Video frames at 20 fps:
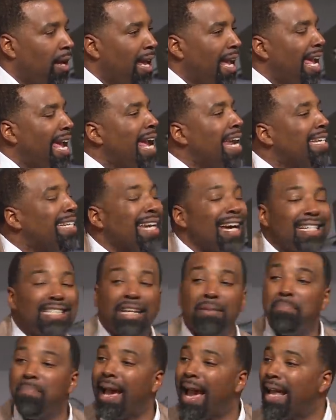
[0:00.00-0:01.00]
It
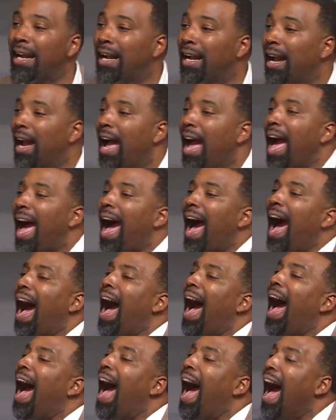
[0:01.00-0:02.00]
doesn't matter
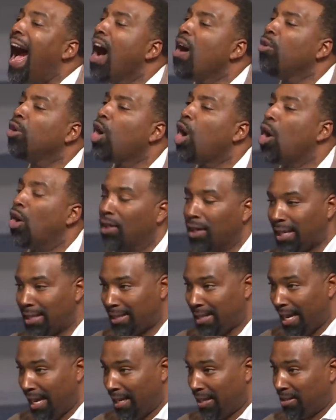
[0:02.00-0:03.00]
how long it
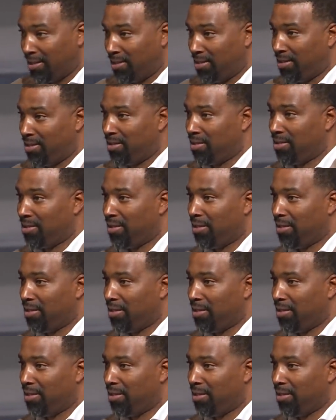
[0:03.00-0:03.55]
takes,